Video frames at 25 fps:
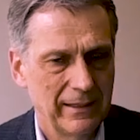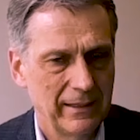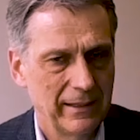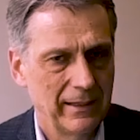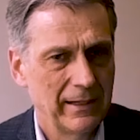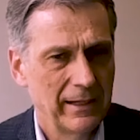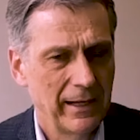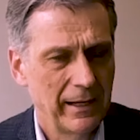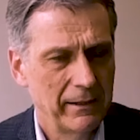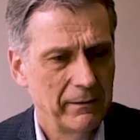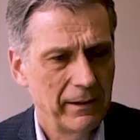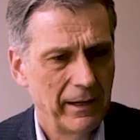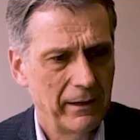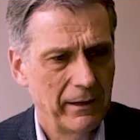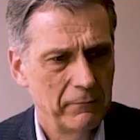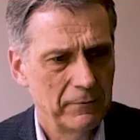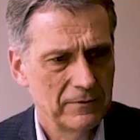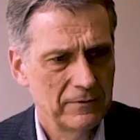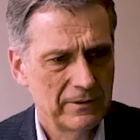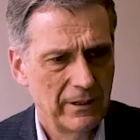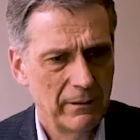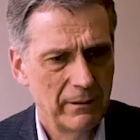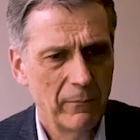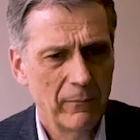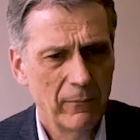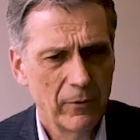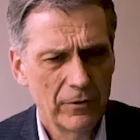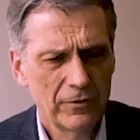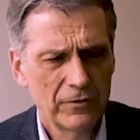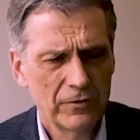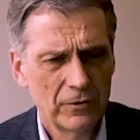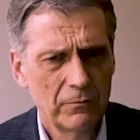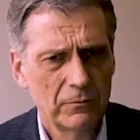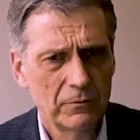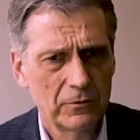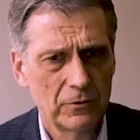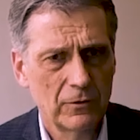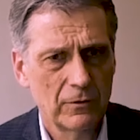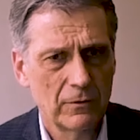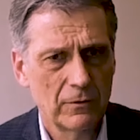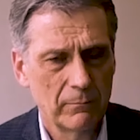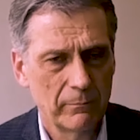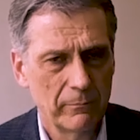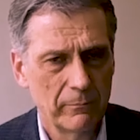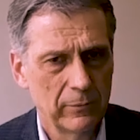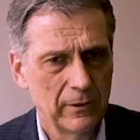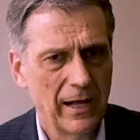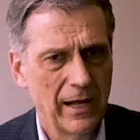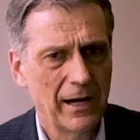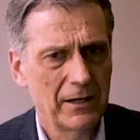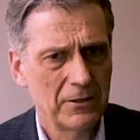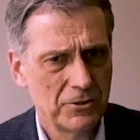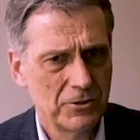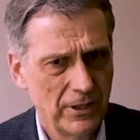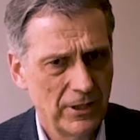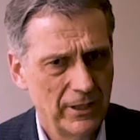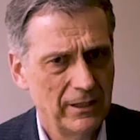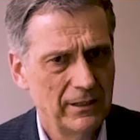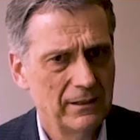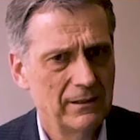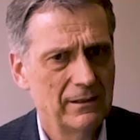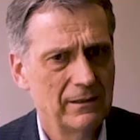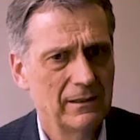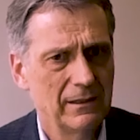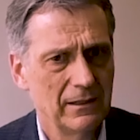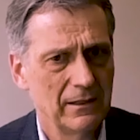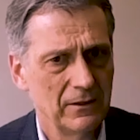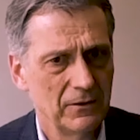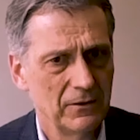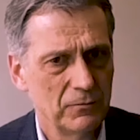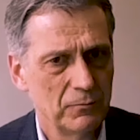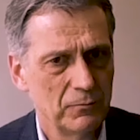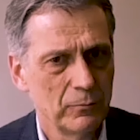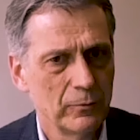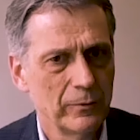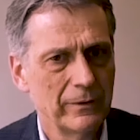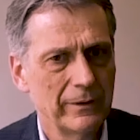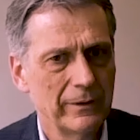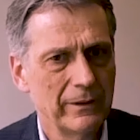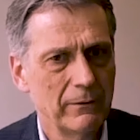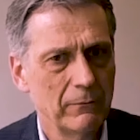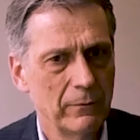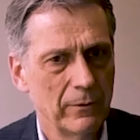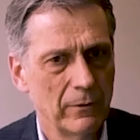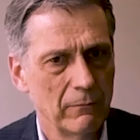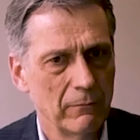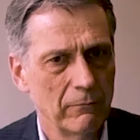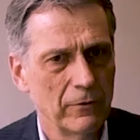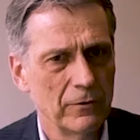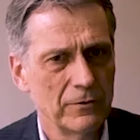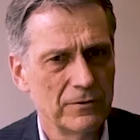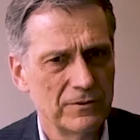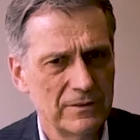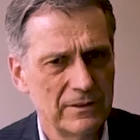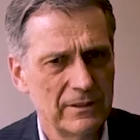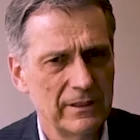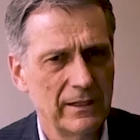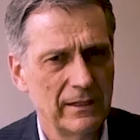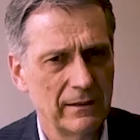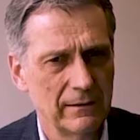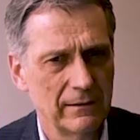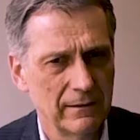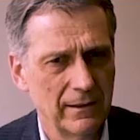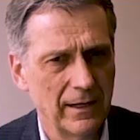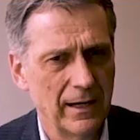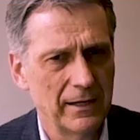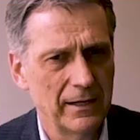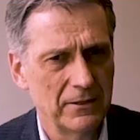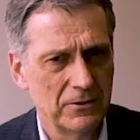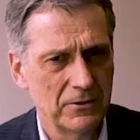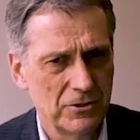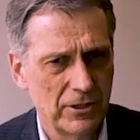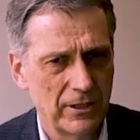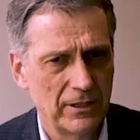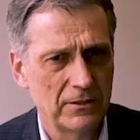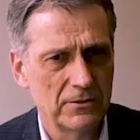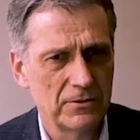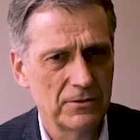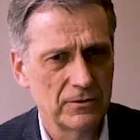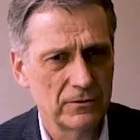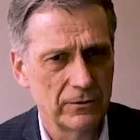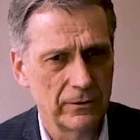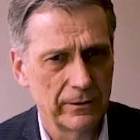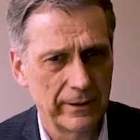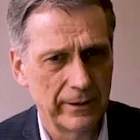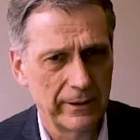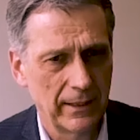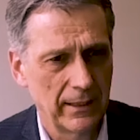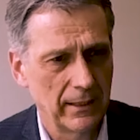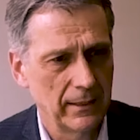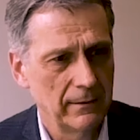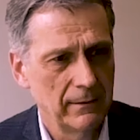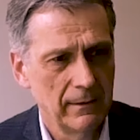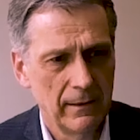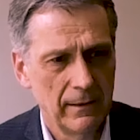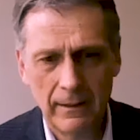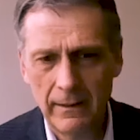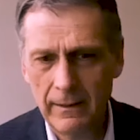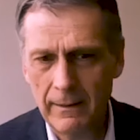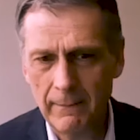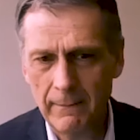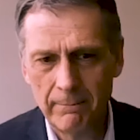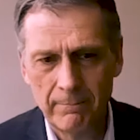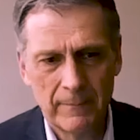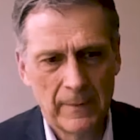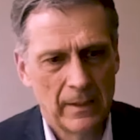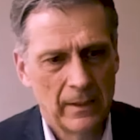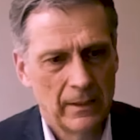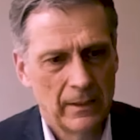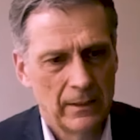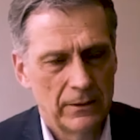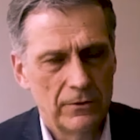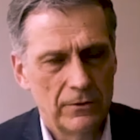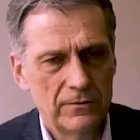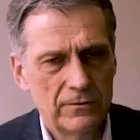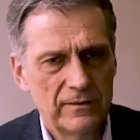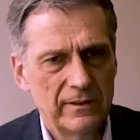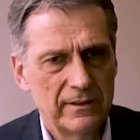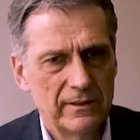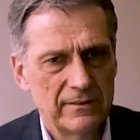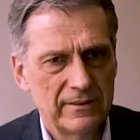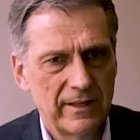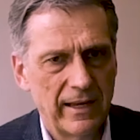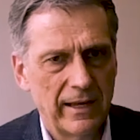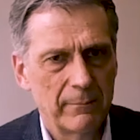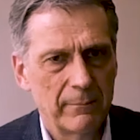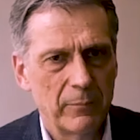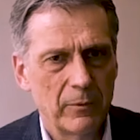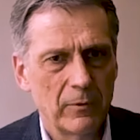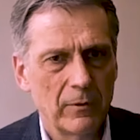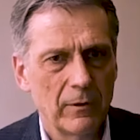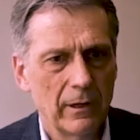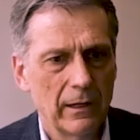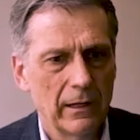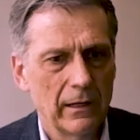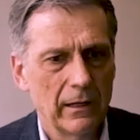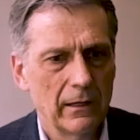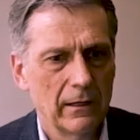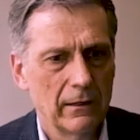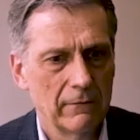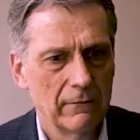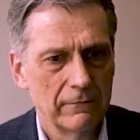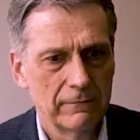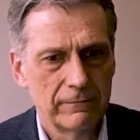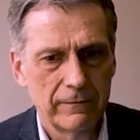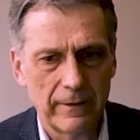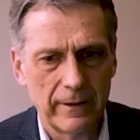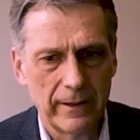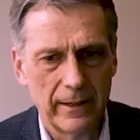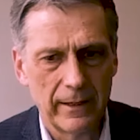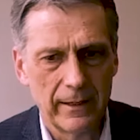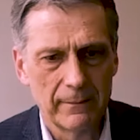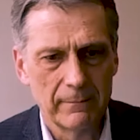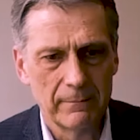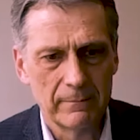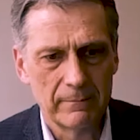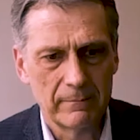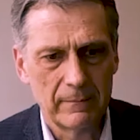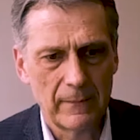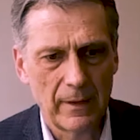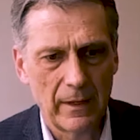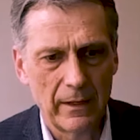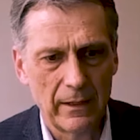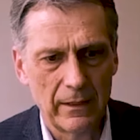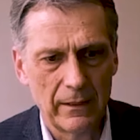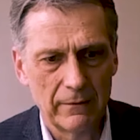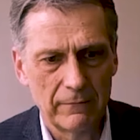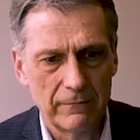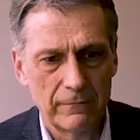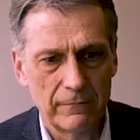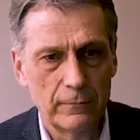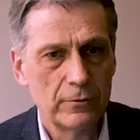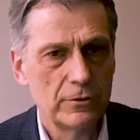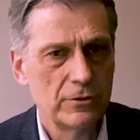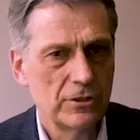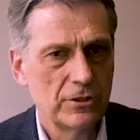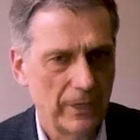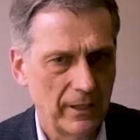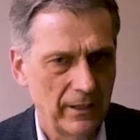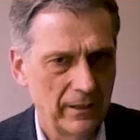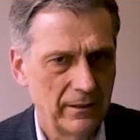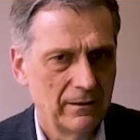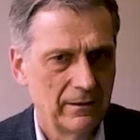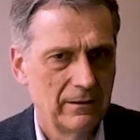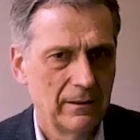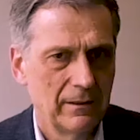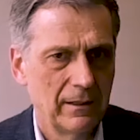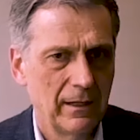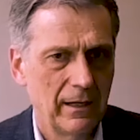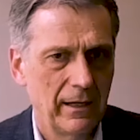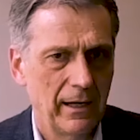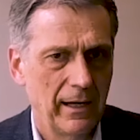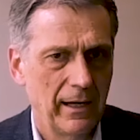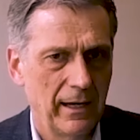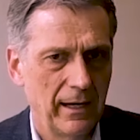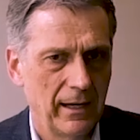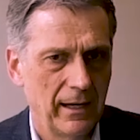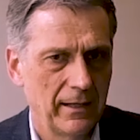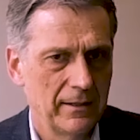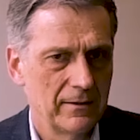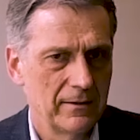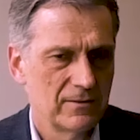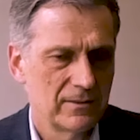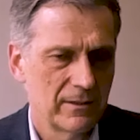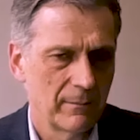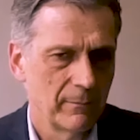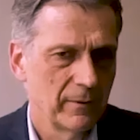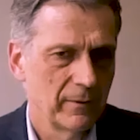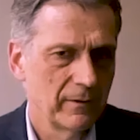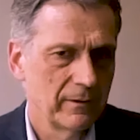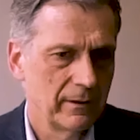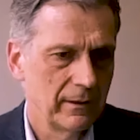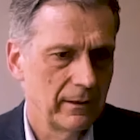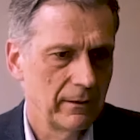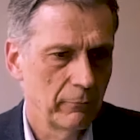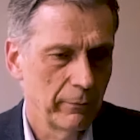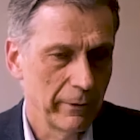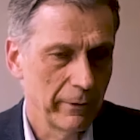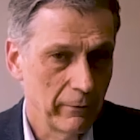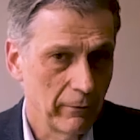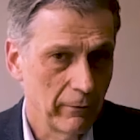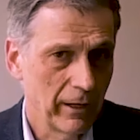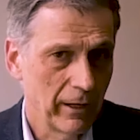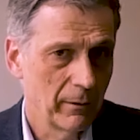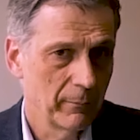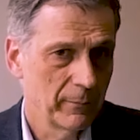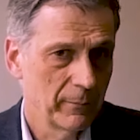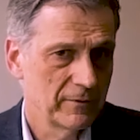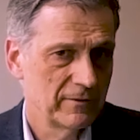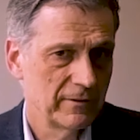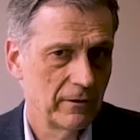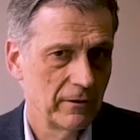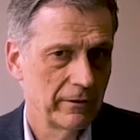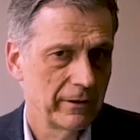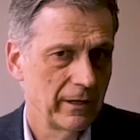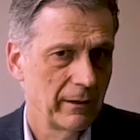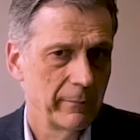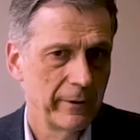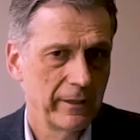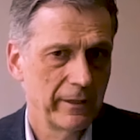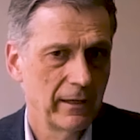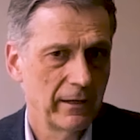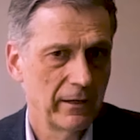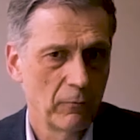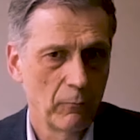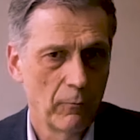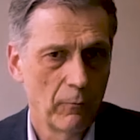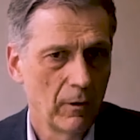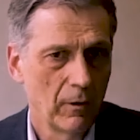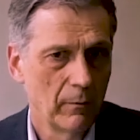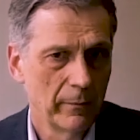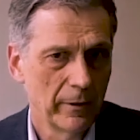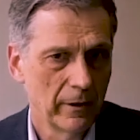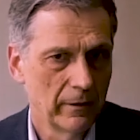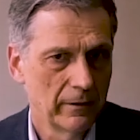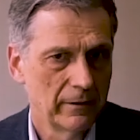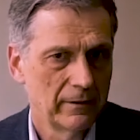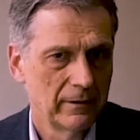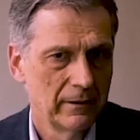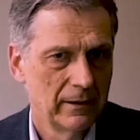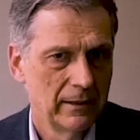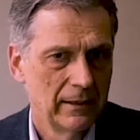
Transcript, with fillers: And, and I, I would say more so blockchain is really where we're seeing a lot of changes going on. Use the example of um, uh, food chain and some of the requirements that are coming out of Walmart